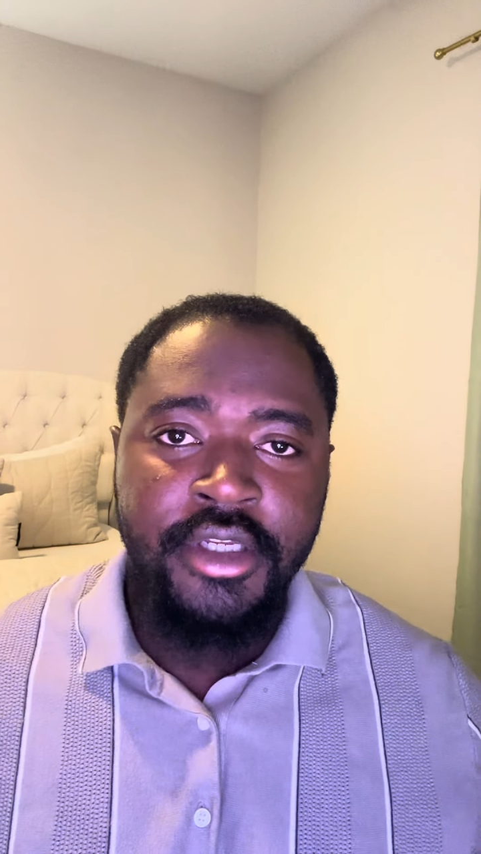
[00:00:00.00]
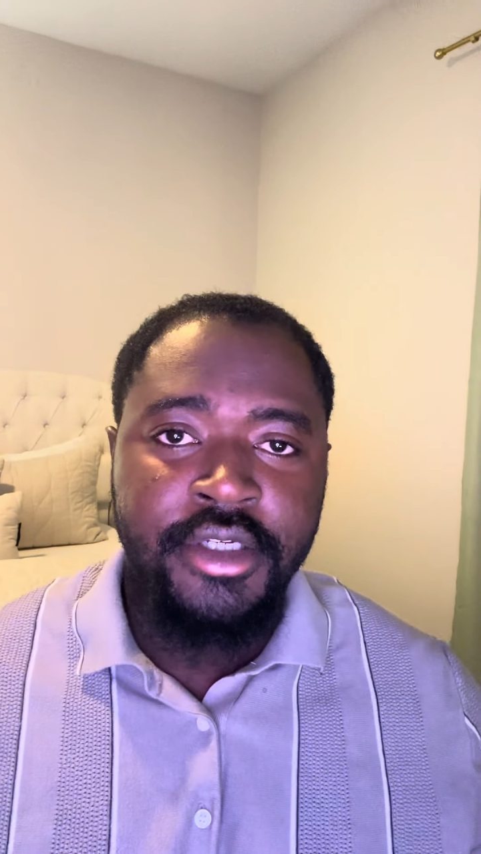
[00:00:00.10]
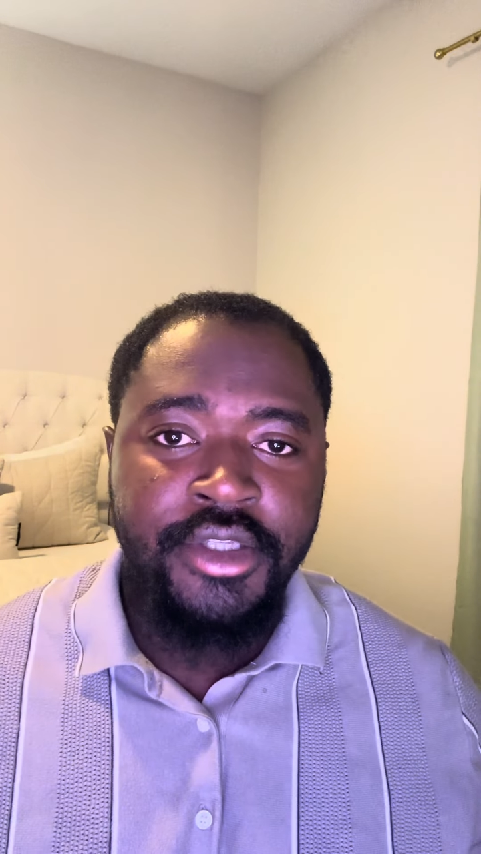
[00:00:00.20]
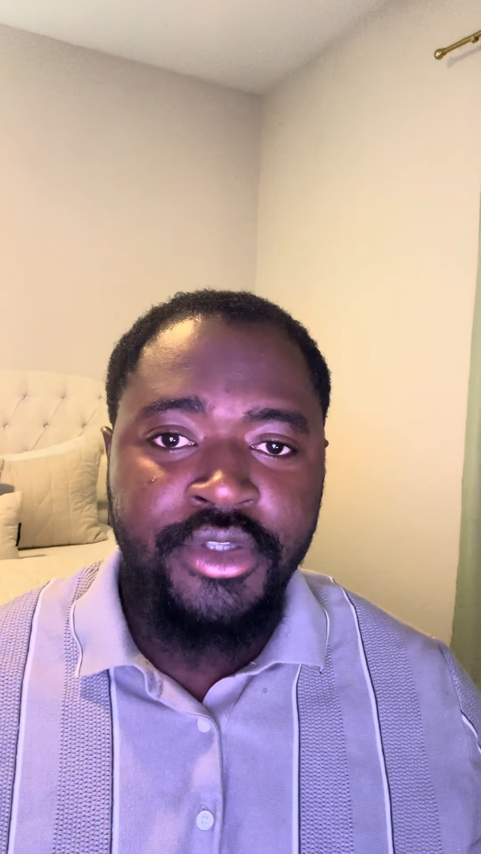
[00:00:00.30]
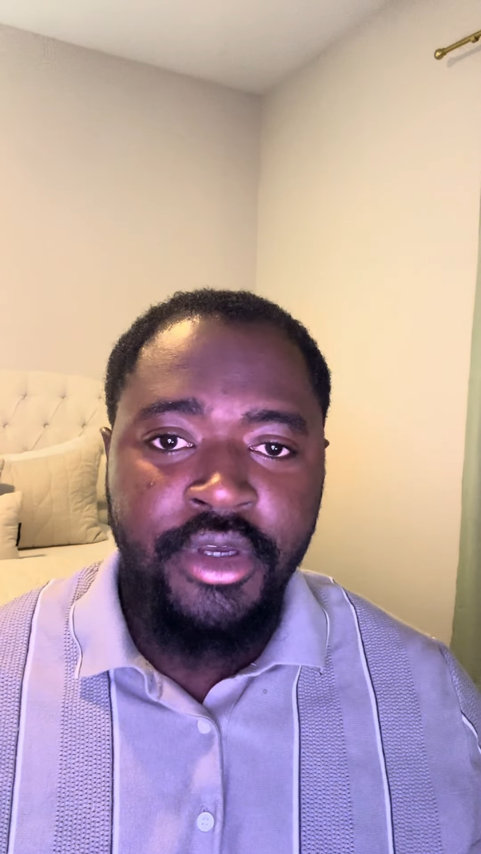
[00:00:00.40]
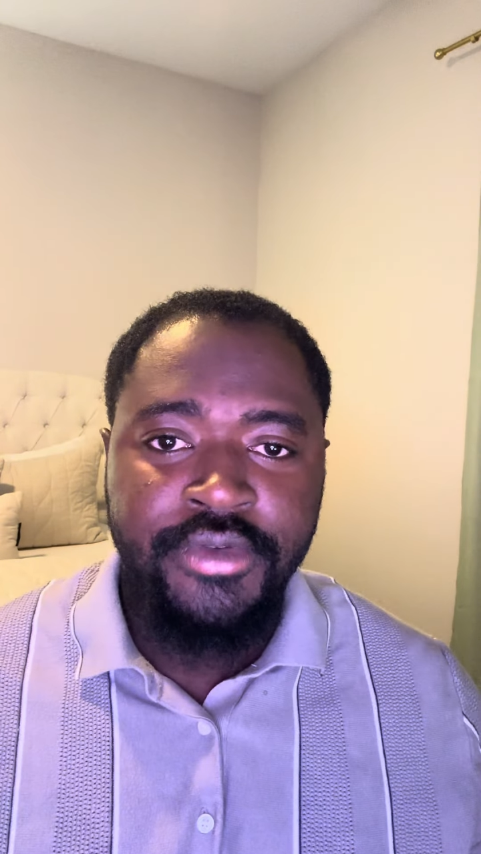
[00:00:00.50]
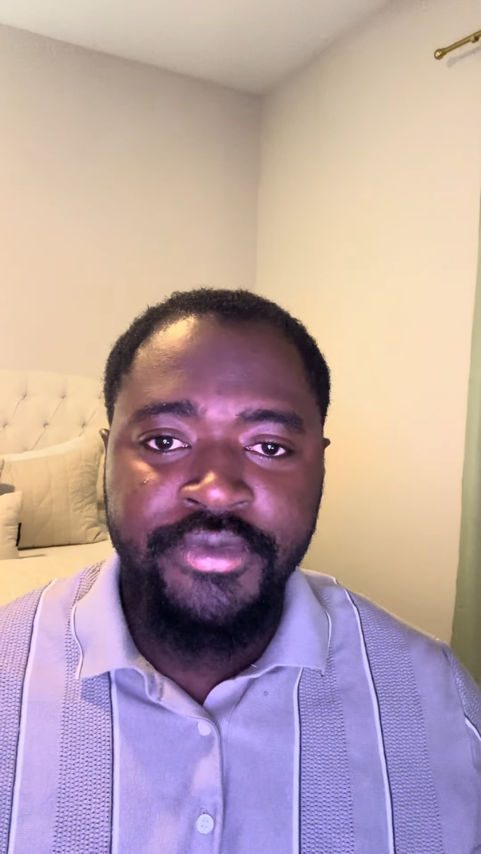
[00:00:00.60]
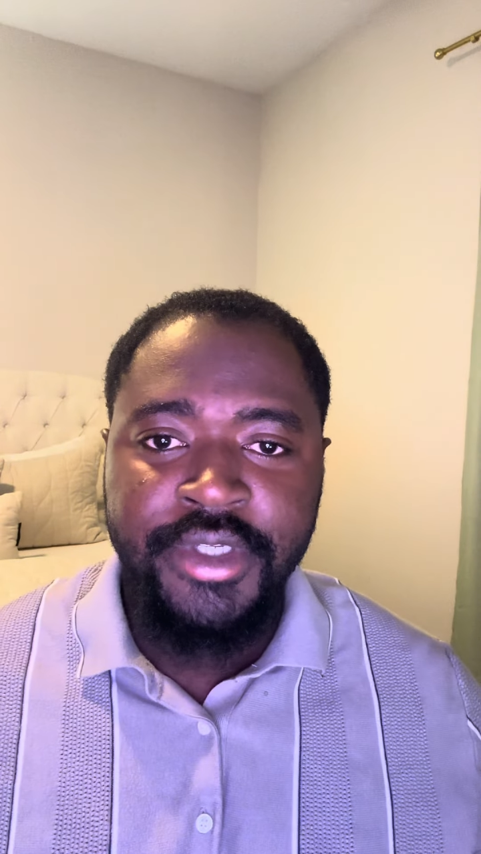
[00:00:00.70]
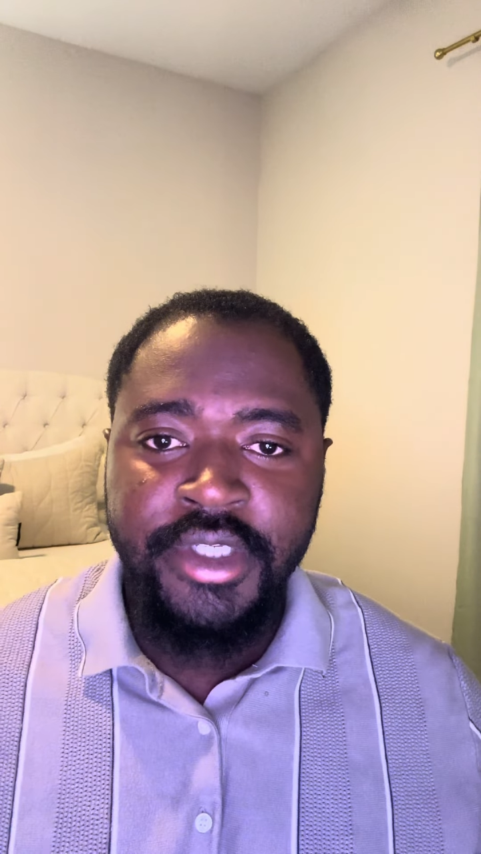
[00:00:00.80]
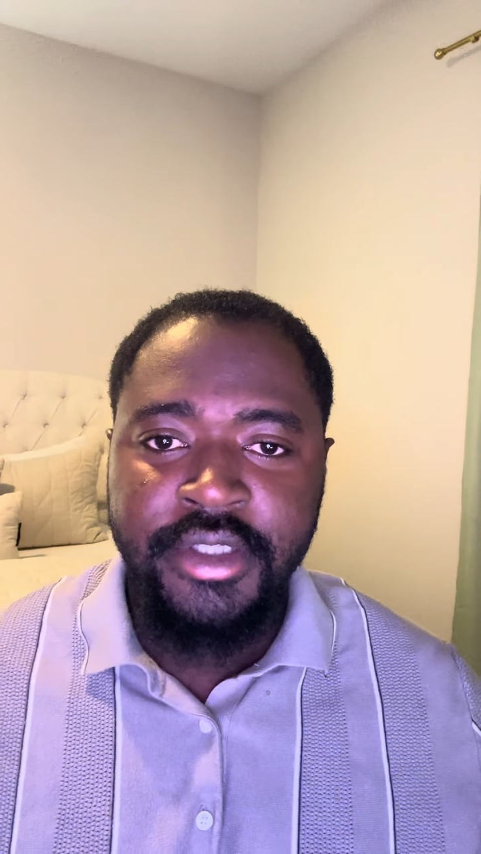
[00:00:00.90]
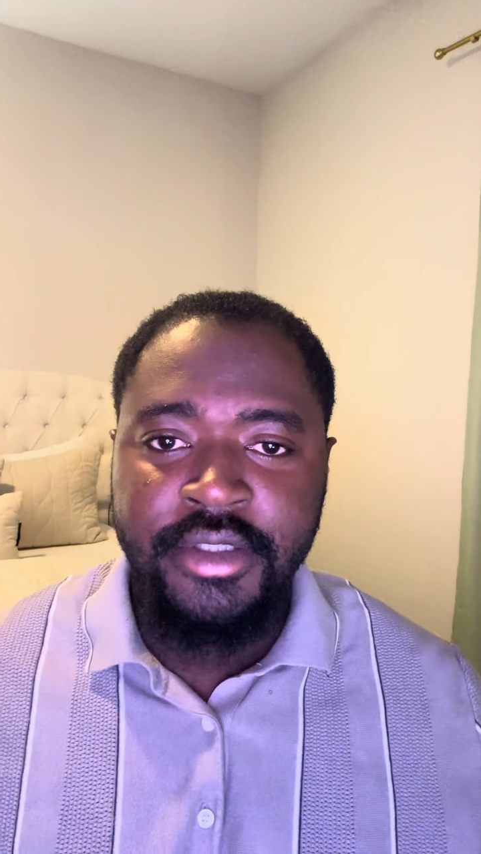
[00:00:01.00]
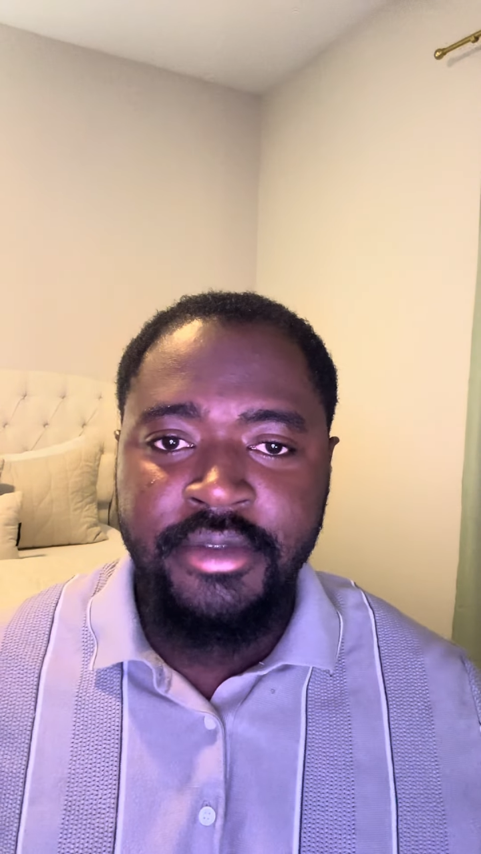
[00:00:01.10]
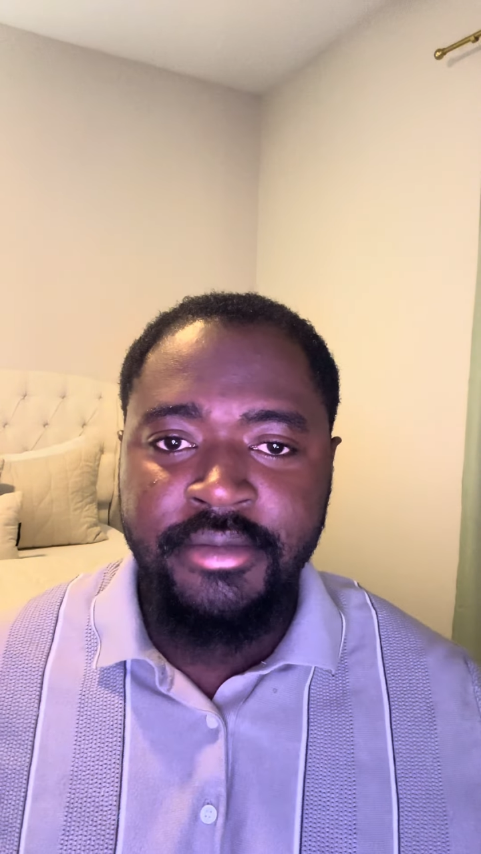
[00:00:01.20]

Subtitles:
The third reason,